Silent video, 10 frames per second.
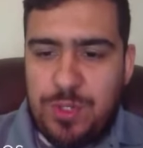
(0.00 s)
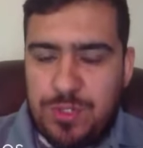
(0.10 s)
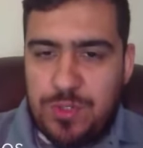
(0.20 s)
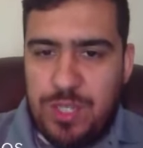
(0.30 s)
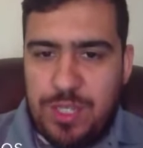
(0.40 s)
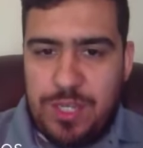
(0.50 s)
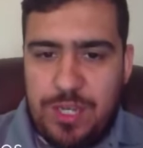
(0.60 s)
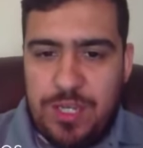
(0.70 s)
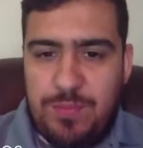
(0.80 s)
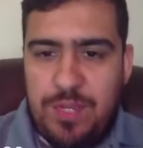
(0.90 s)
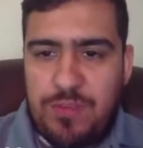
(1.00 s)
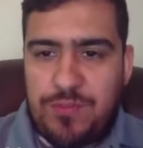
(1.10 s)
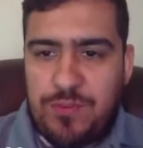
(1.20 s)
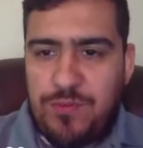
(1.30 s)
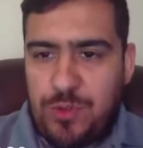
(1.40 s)
So they cannot apply
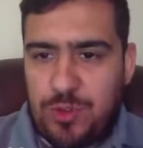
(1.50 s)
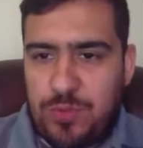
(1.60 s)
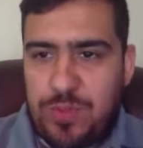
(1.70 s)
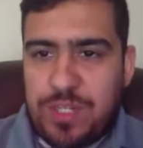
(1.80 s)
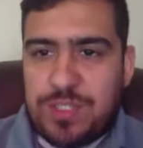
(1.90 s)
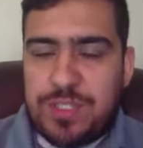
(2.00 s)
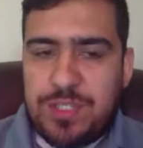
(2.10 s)
for future months.